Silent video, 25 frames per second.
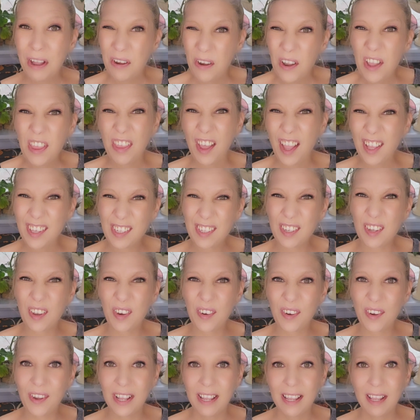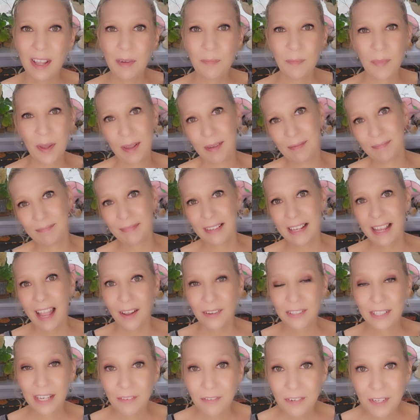Well, I thought so. But I
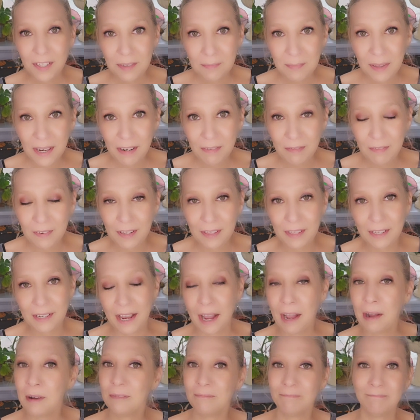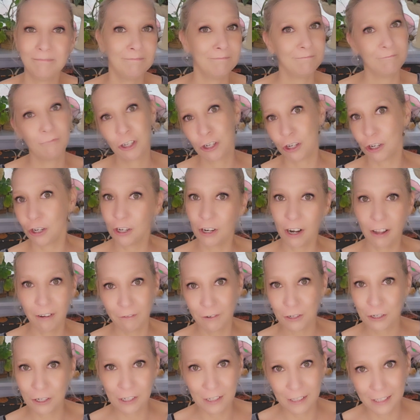was giving you the benefit of the doubt, and sure enough,
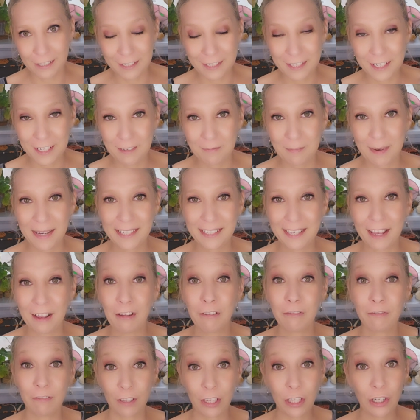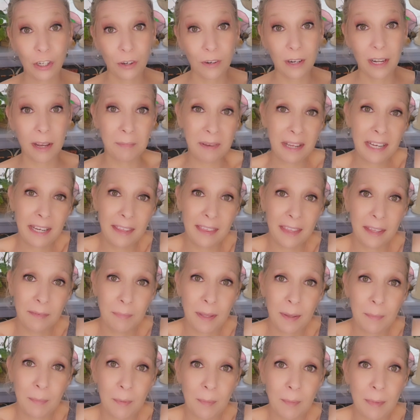I should have listened to myself. You know what I mean? And then
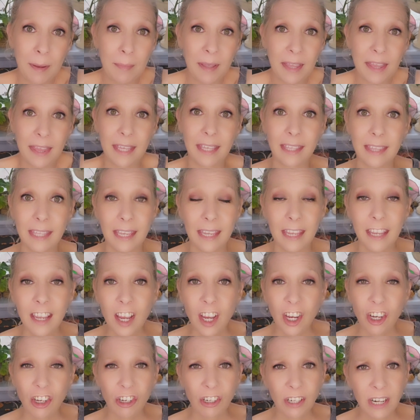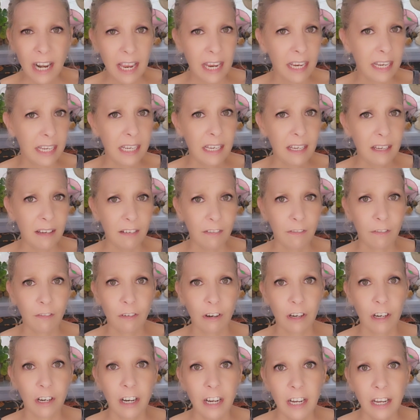people maybe think that you're naive
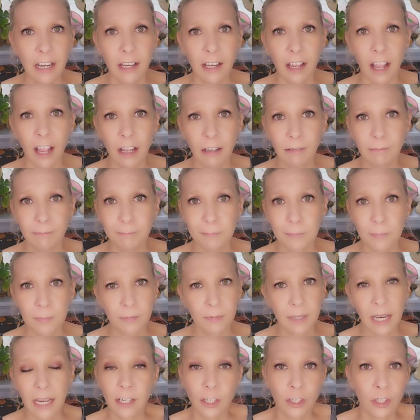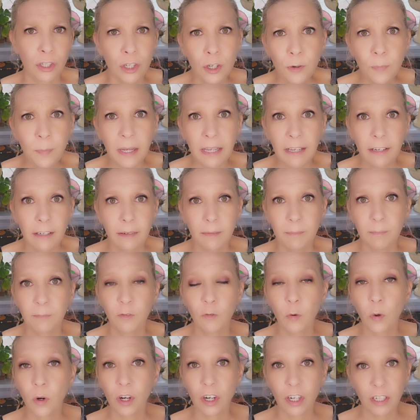or kind of stupid
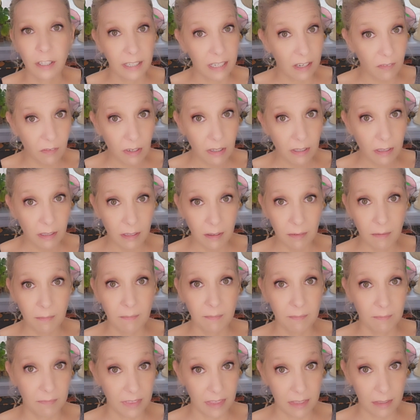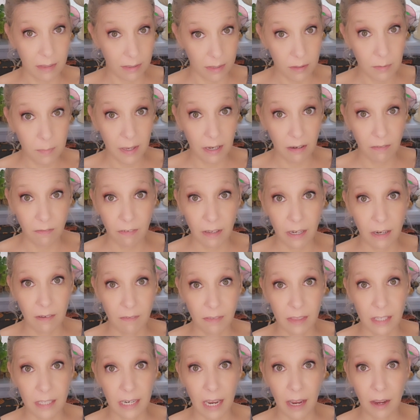for giving them the benefit
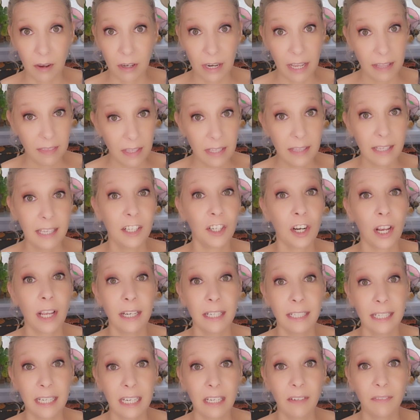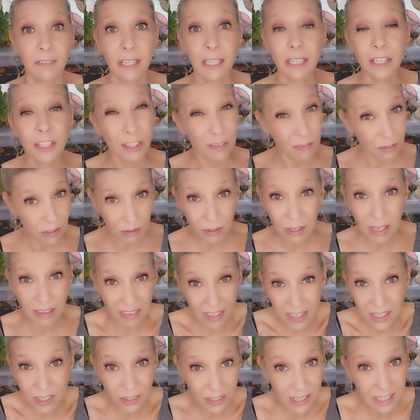of the doubt, and then they try to take advantage of you,
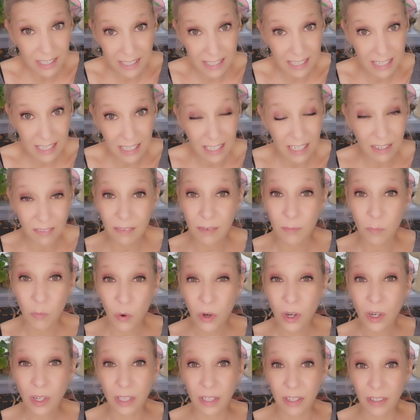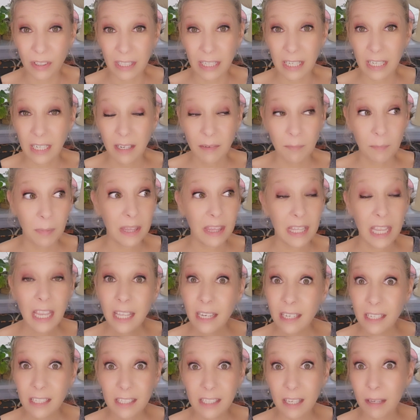and then you can see it even more clearly. But
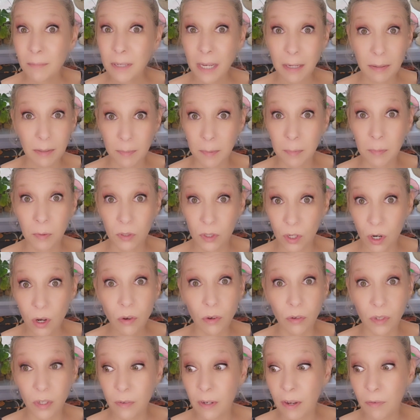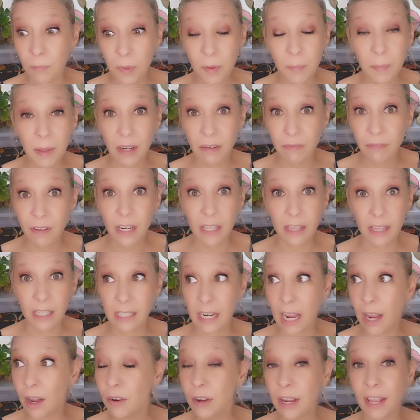then sometimes people don't. You give them the benefit of the
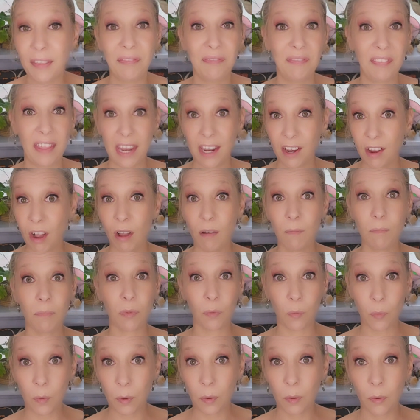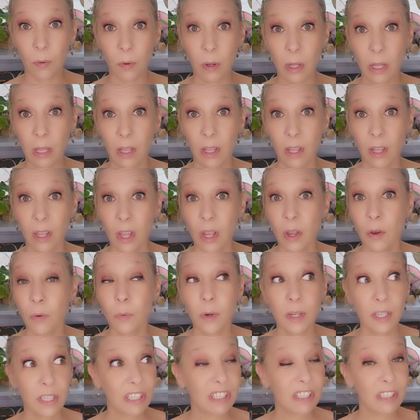doubt, and they come through
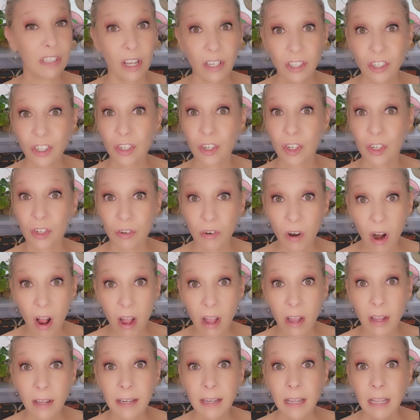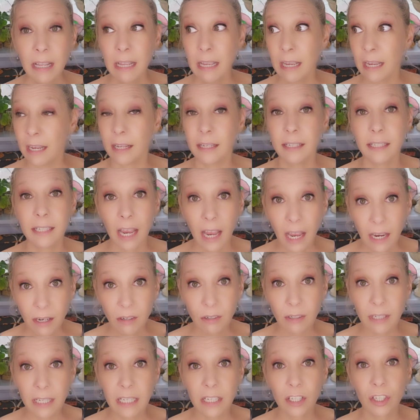with such strong
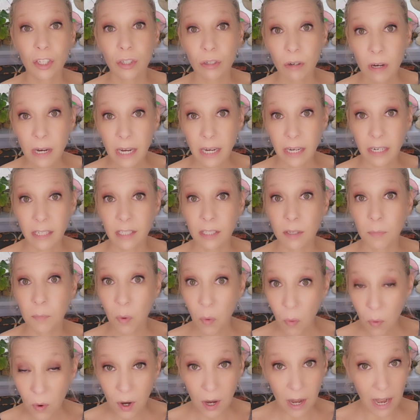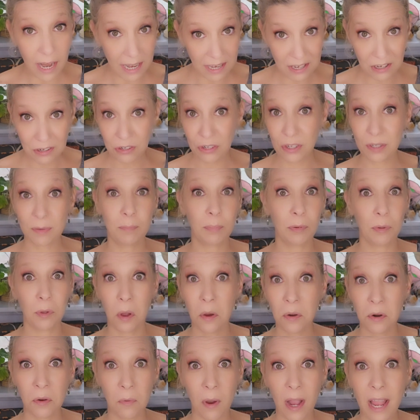integrity, strength, support, and you're just
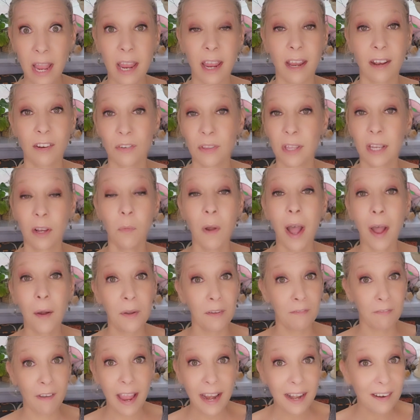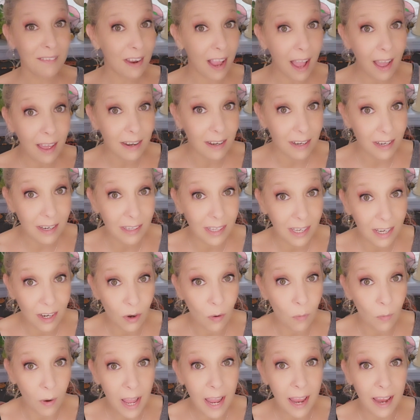blown away. And you're like, wow, if I'd have gotten in
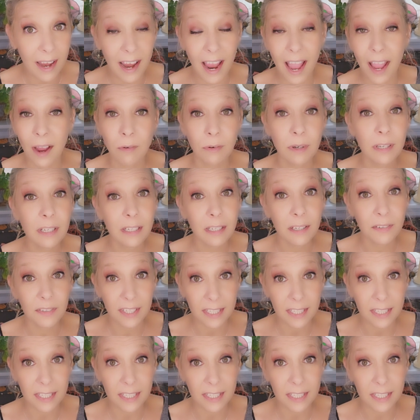their way, I wouldn't have